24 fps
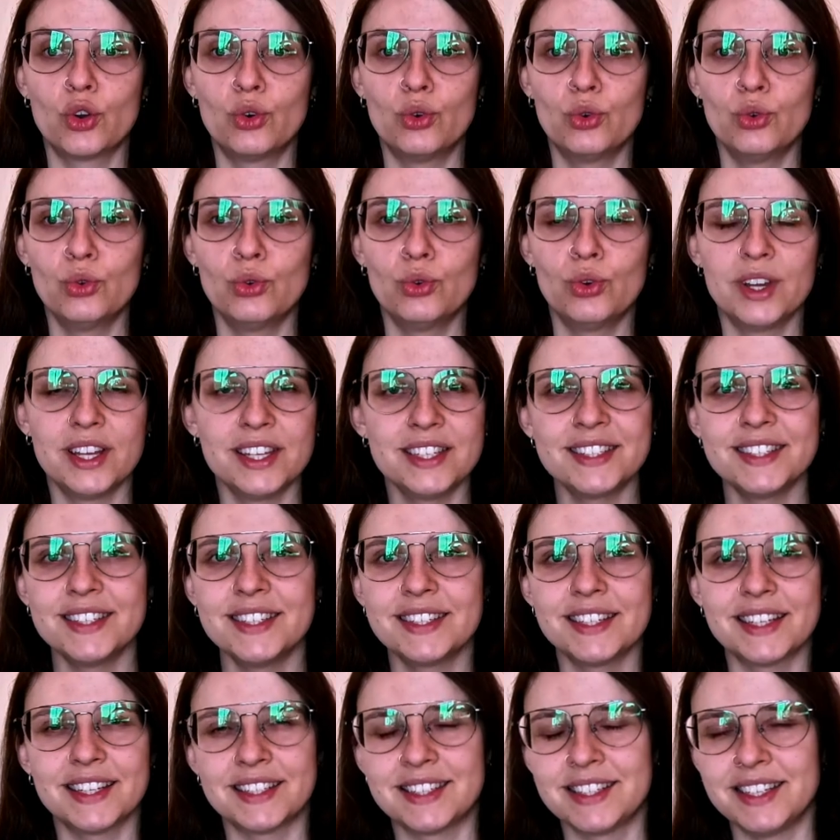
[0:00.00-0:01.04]
who
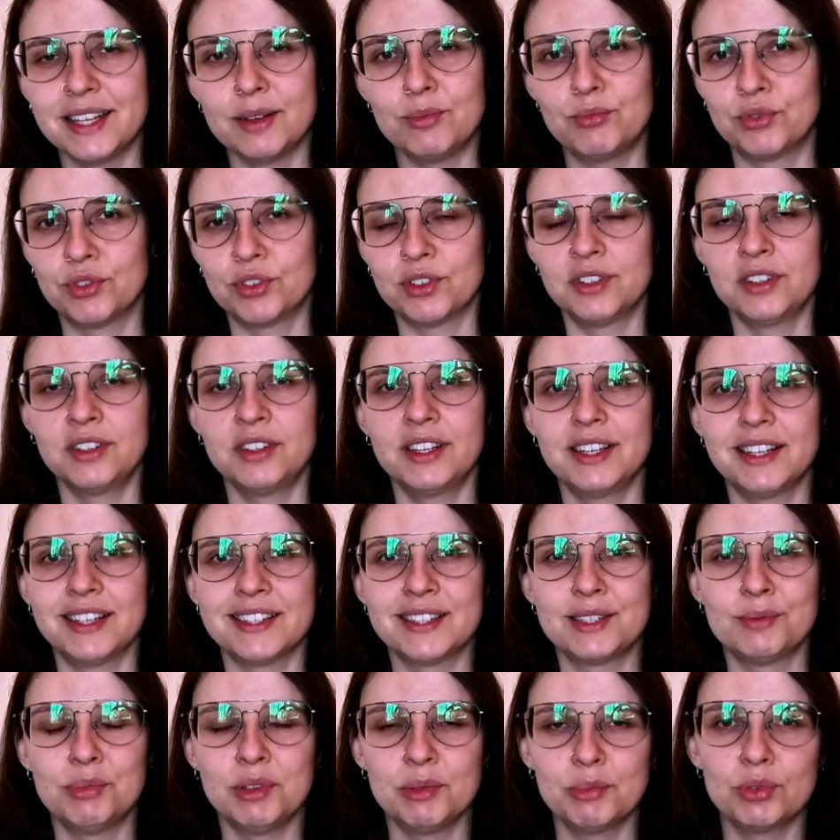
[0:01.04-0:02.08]
isn't as liberal
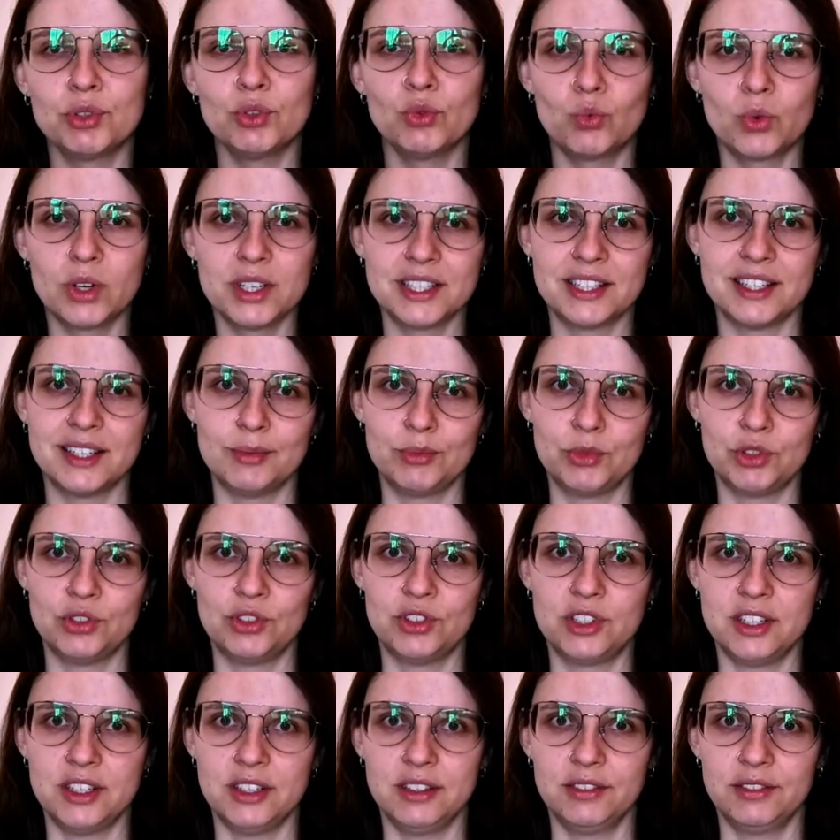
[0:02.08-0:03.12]
as people want him to
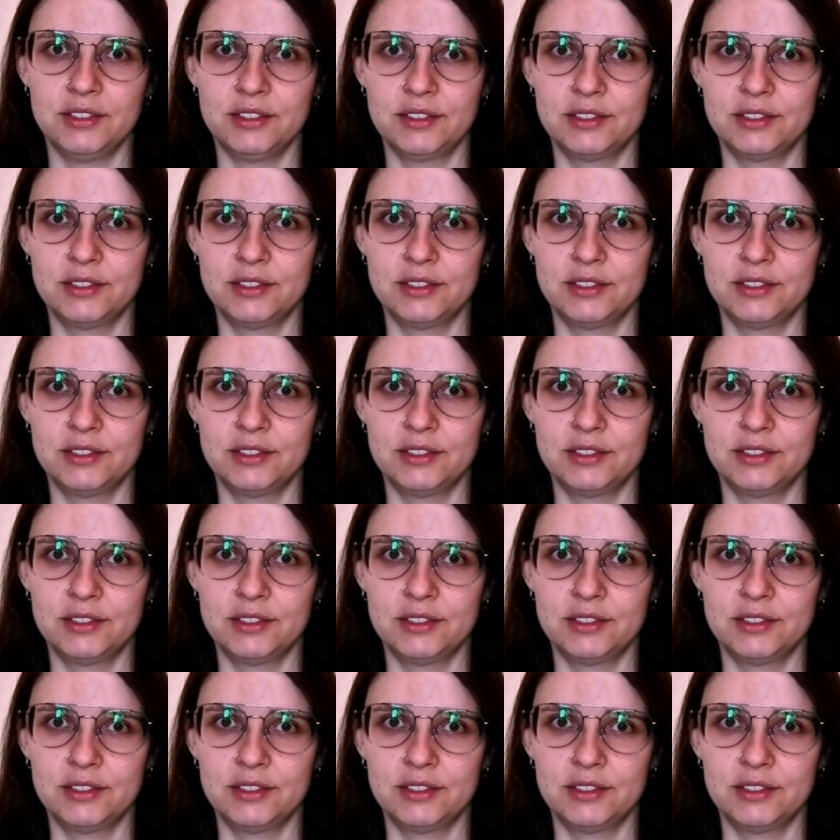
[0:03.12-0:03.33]
see.